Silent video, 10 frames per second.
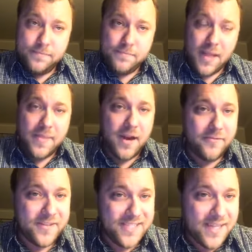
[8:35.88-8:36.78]
And they're
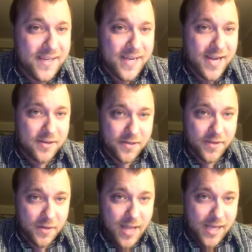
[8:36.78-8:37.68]
facilitators of
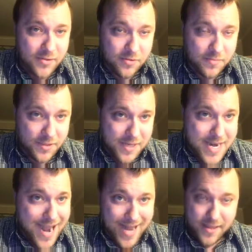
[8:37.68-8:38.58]
their classrooms,
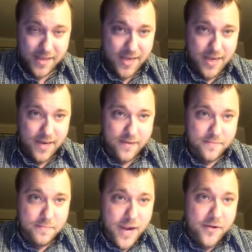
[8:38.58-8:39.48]
not the
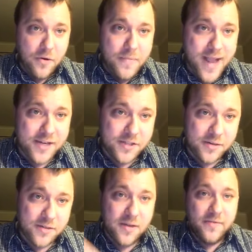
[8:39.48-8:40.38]

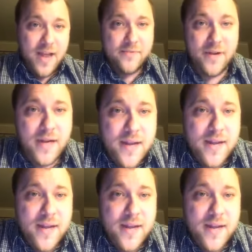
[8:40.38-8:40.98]
micromanagers of every,